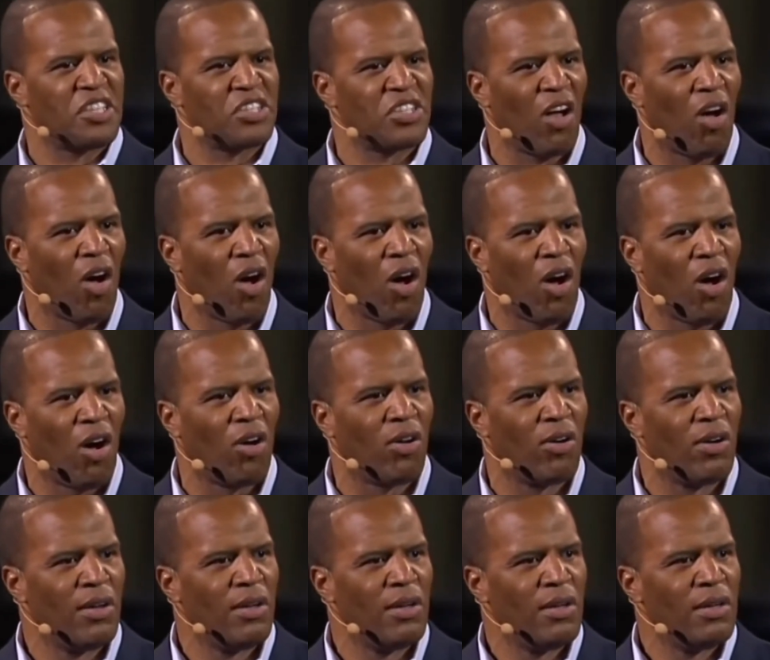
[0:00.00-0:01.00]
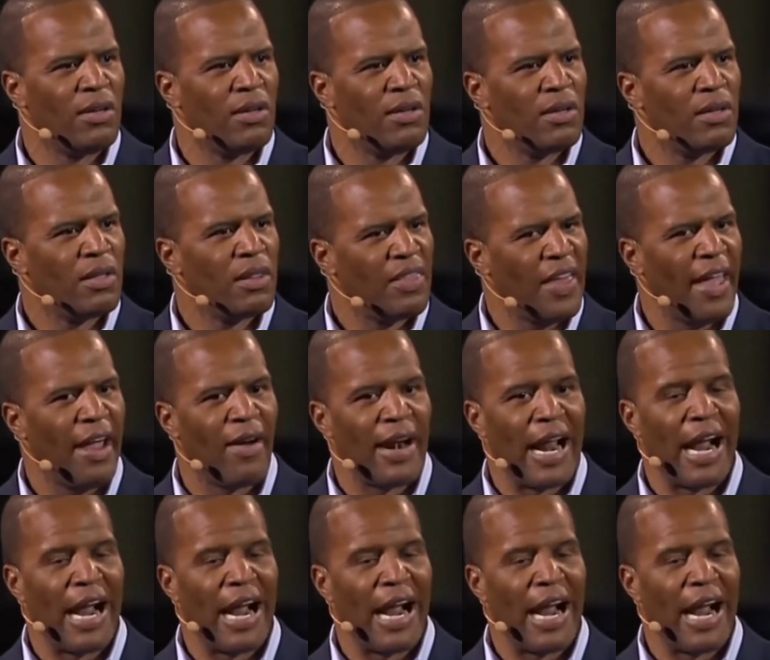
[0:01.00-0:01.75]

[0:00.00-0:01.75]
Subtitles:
is all there.